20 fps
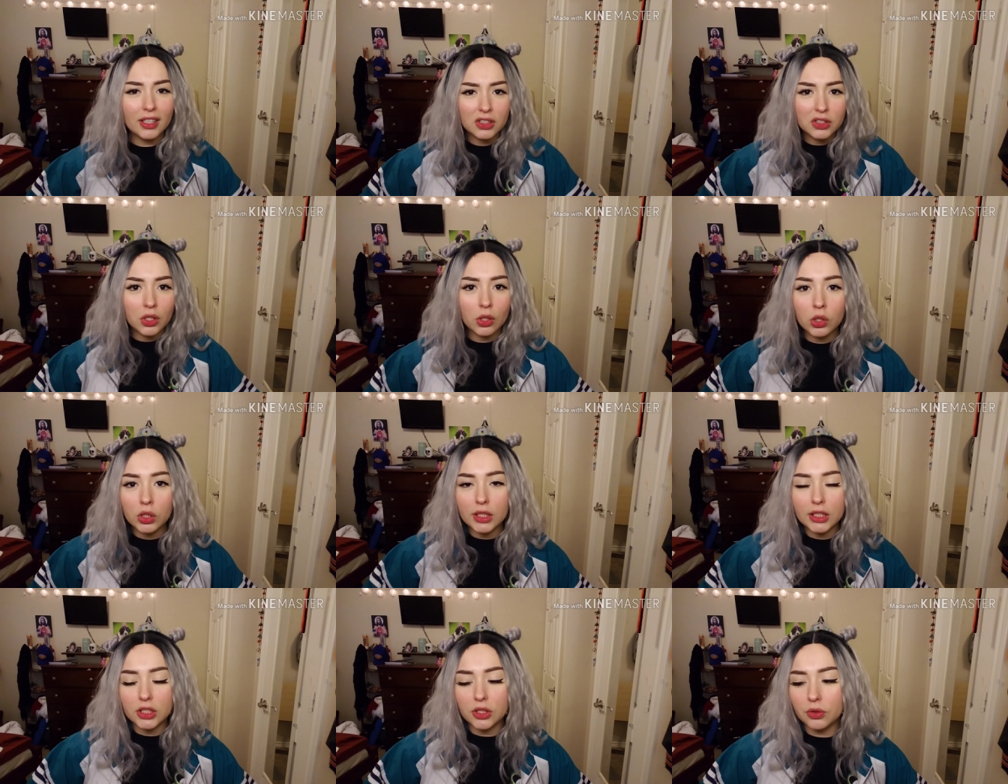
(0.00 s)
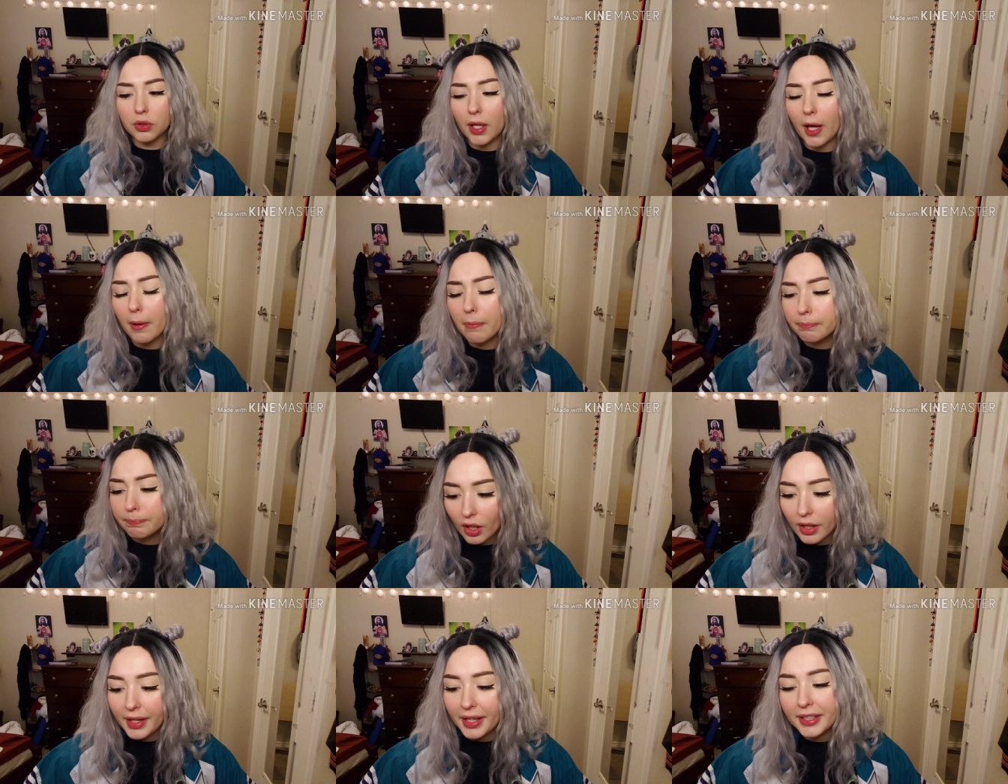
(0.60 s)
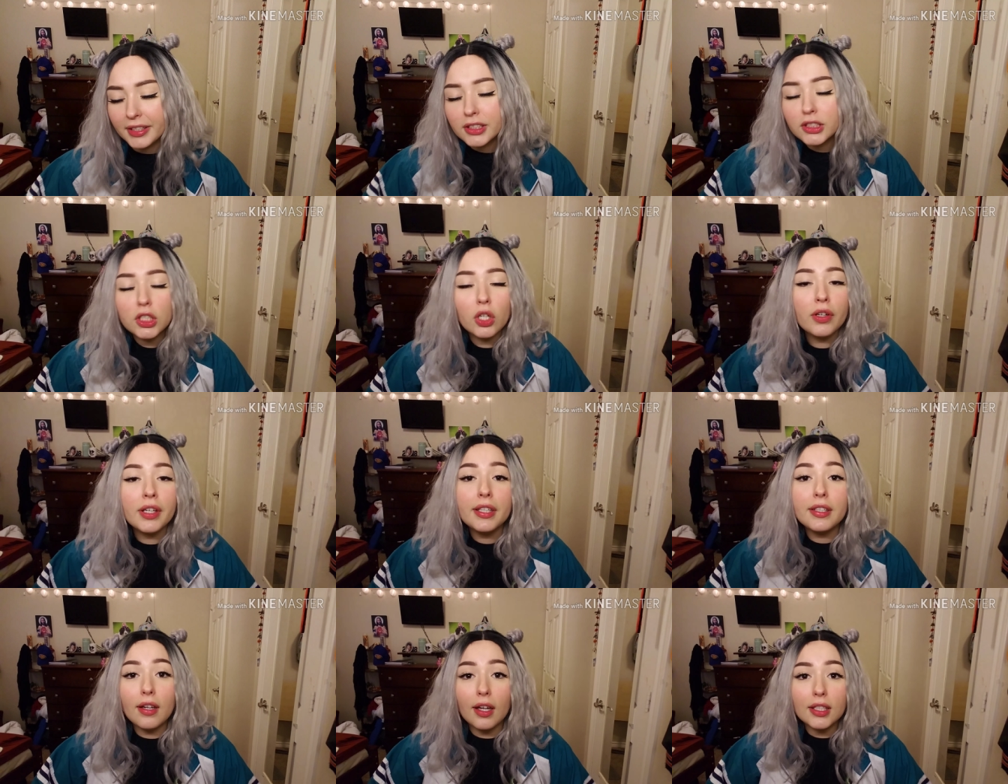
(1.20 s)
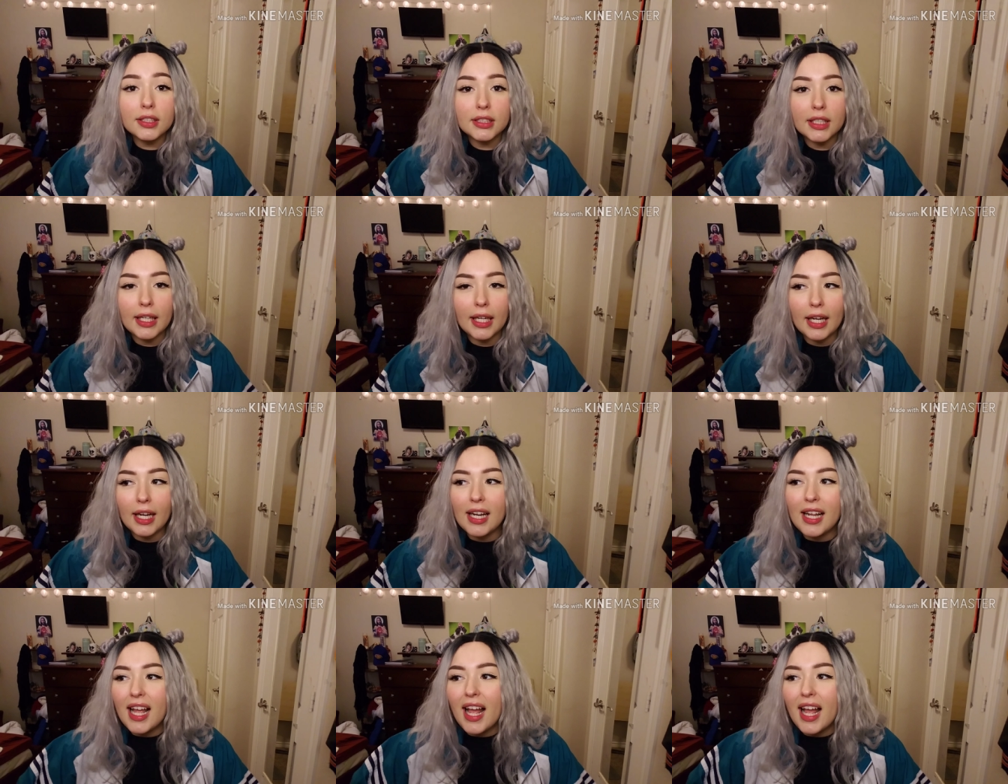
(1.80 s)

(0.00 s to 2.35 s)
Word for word: can totally do that. And so he does it,